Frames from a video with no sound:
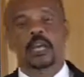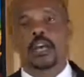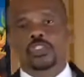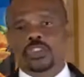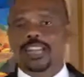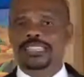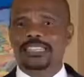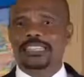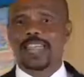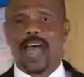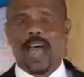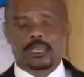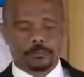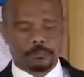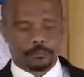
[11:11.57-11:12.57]
So let's
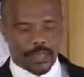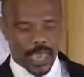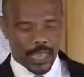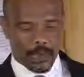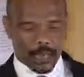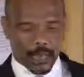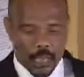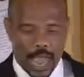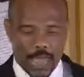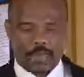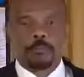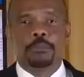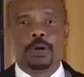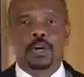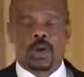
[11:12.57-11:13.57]
start then at the
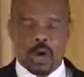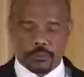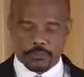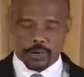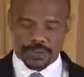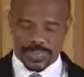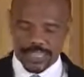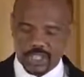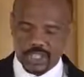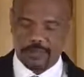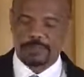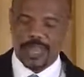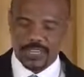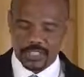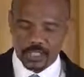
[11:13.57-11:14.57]
book of Revelation.
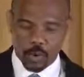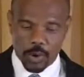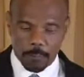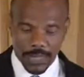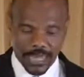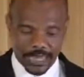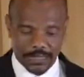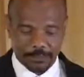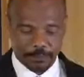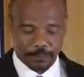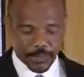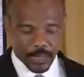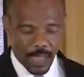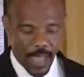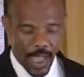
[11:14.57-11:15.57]
That is our main
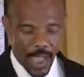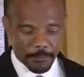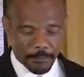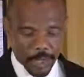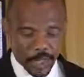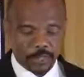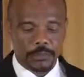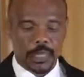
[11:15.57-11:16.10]
um, book.